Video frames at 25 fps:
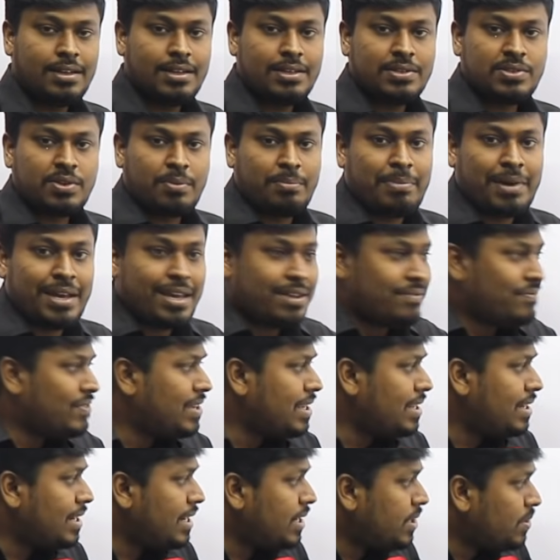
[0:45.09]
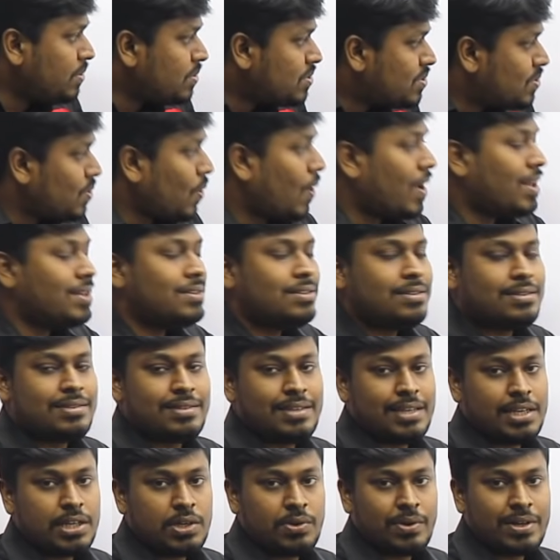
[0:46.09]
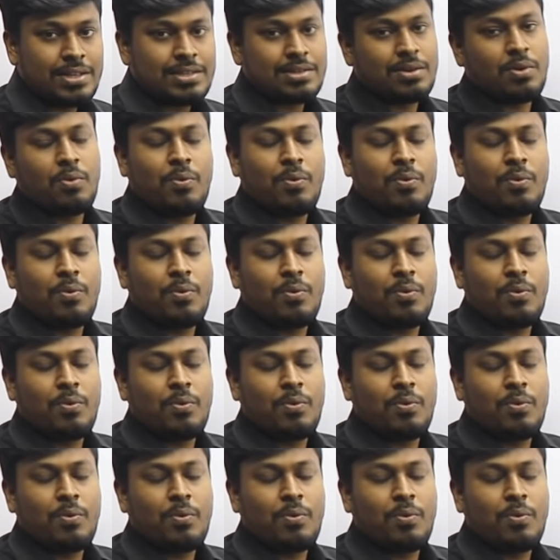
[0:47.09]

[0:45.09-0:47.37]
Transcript: So by we need to solve this sequence